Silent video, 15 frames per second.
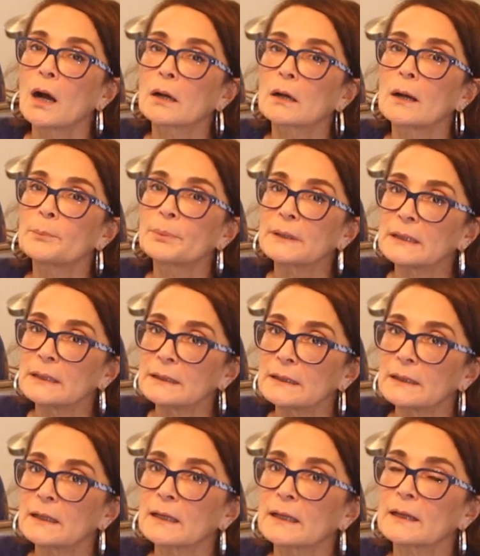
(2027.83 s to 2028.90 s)

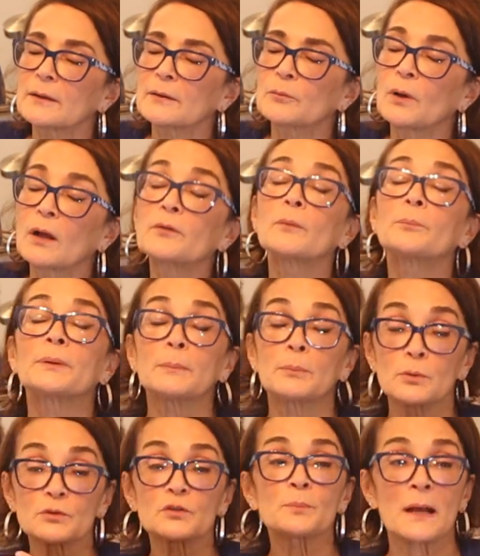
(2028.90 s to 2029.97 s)
company, the
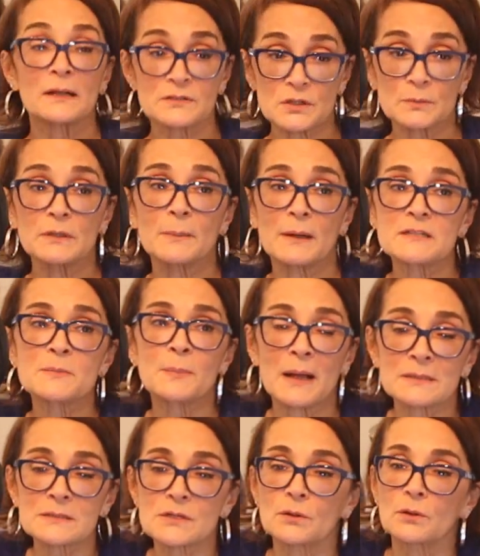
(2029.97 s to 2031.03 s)
people who sponsor me, my
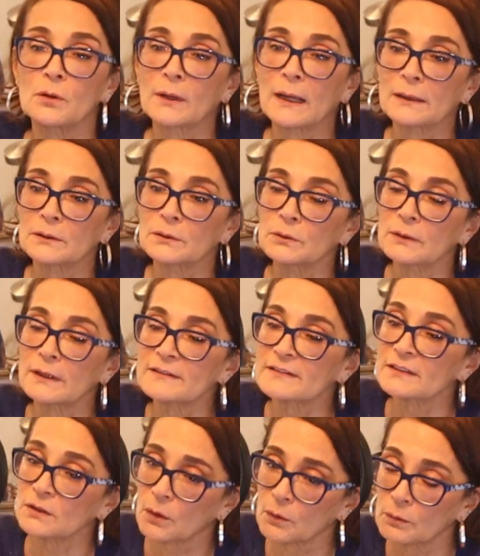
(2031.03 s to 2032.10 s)
sponsor, Organical
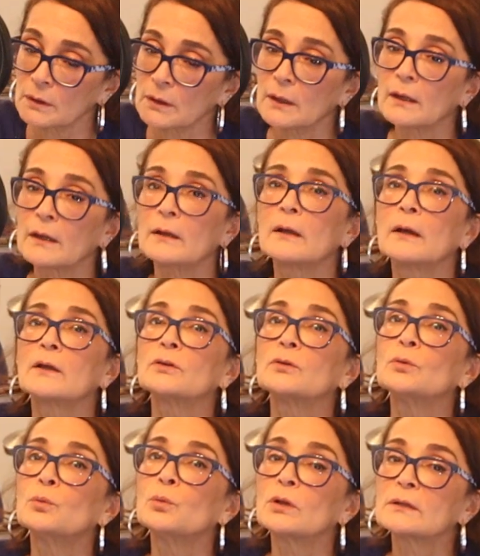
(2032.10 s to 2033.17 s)
SEO.
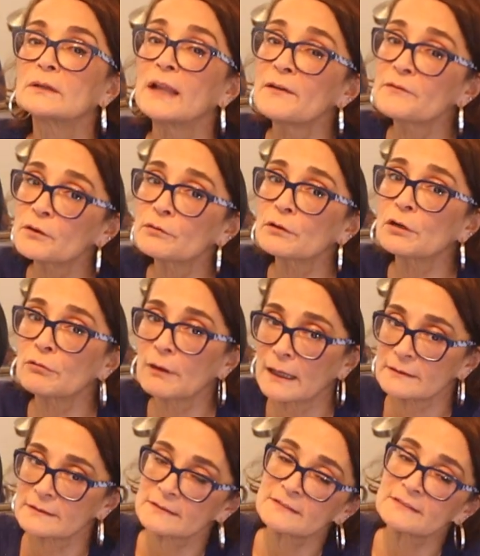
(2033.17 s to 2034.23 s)
You will never
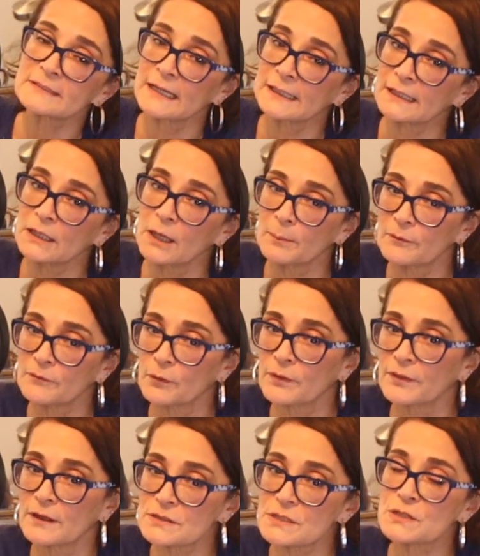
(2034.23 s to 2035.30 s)
regret signing up for
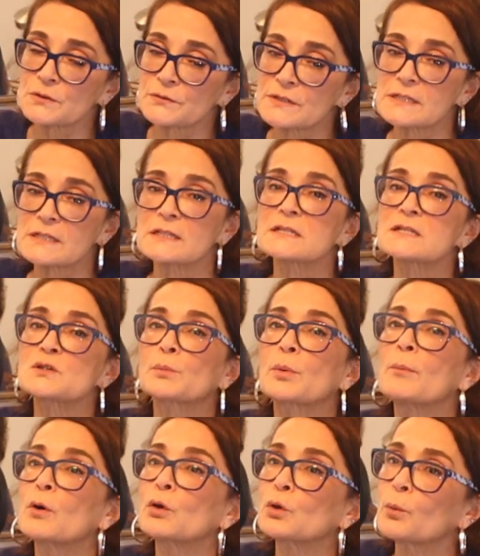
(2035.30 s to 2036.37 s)
their services to
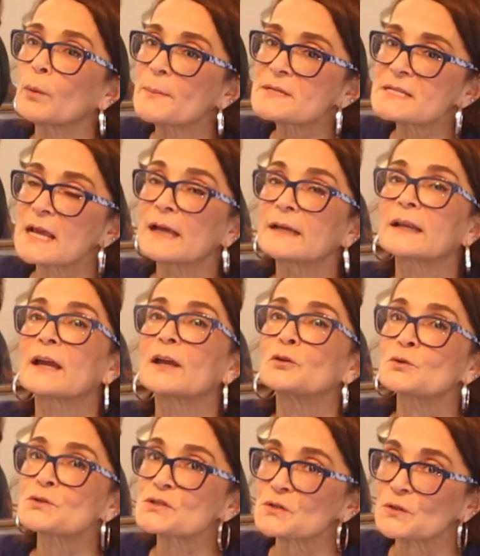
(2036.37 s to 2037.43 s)
promote your website and
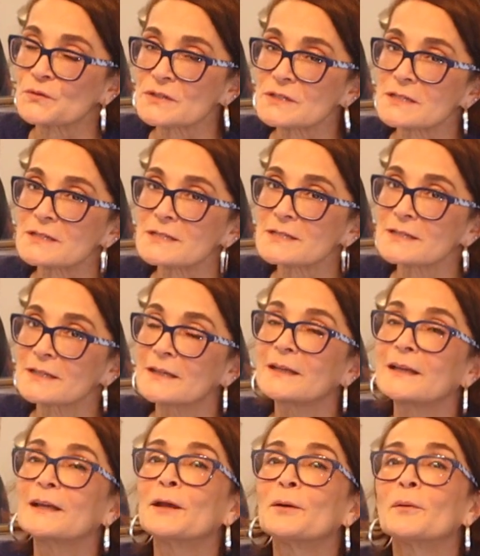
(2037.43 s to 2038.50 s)
your services.
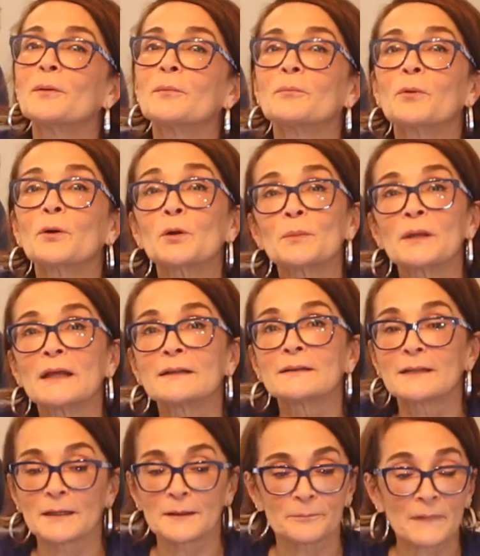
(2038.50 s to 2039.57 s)
Bueno, mi
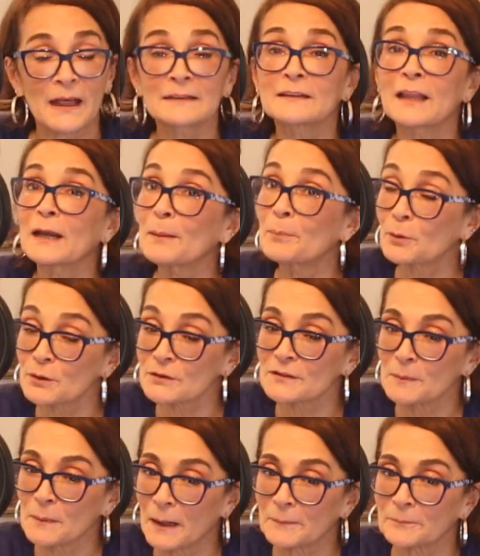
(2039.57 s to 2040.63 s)
gente, hasta la
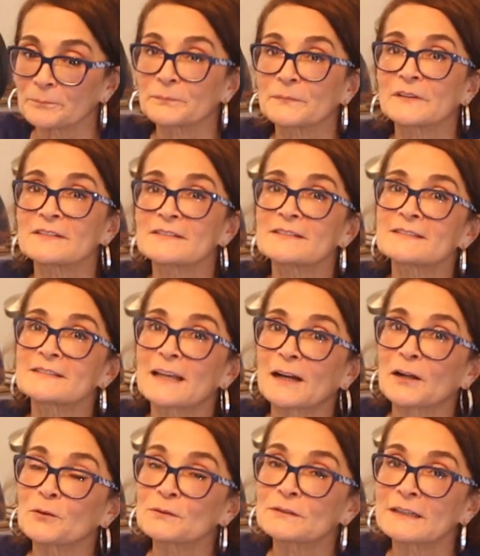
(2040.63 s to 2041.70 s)
próxima. This is
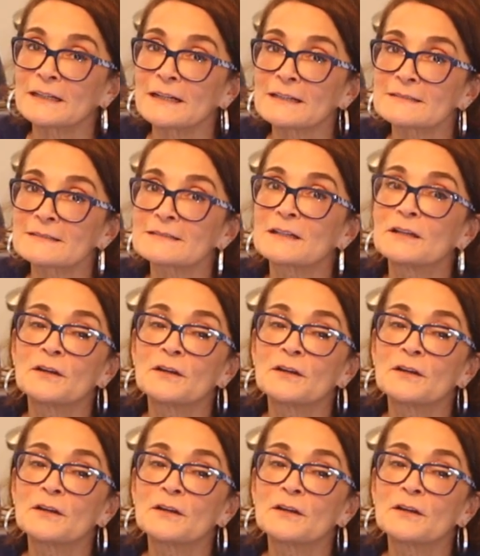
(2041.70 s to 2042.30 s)
Sara Contreras,